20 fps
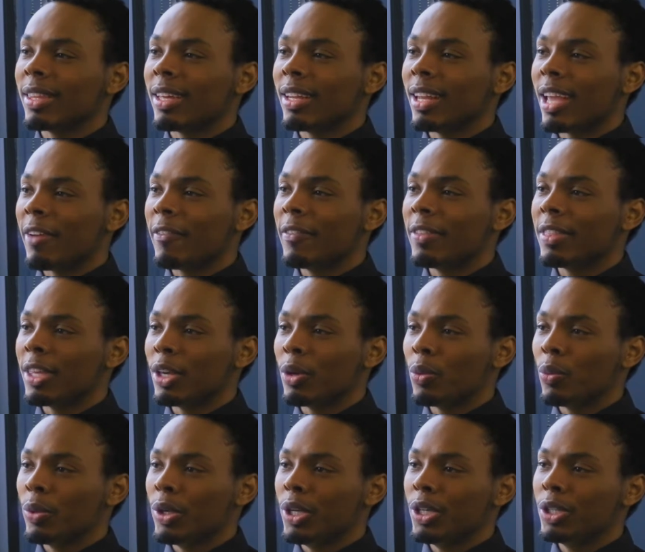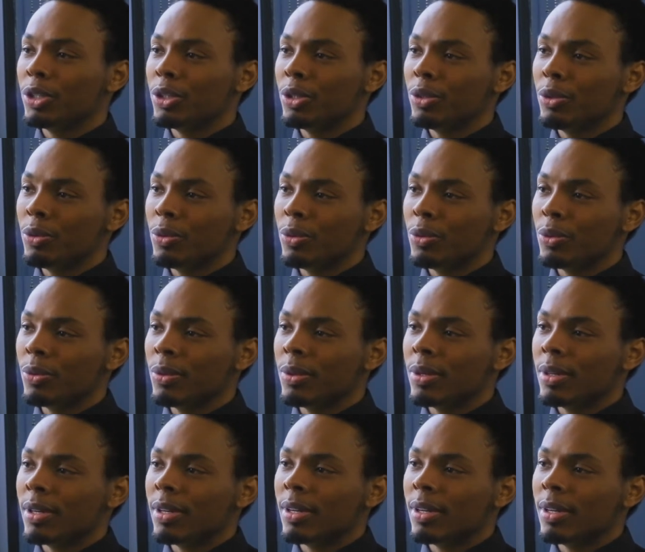that everything we do